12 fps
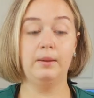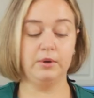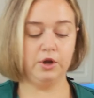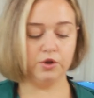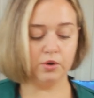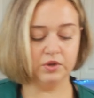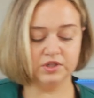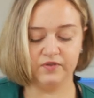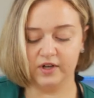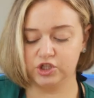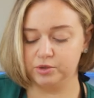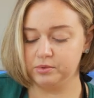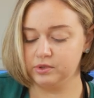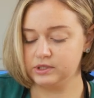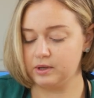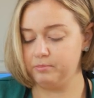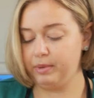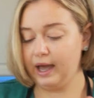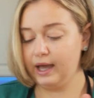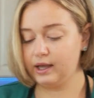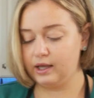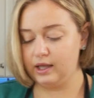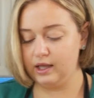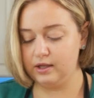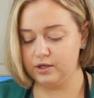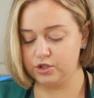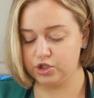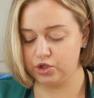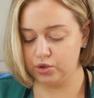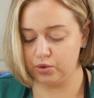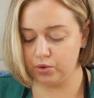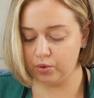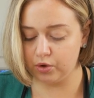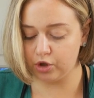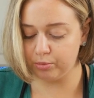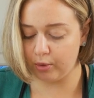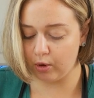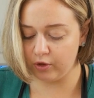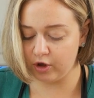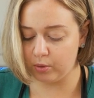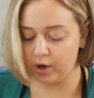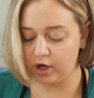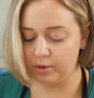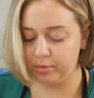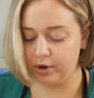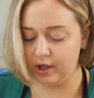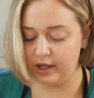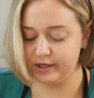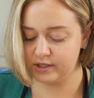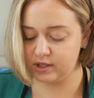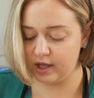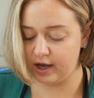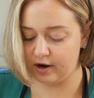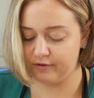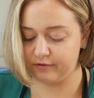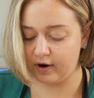I'm gonna throw these vegetables back into the bowl that we're gonna put into the air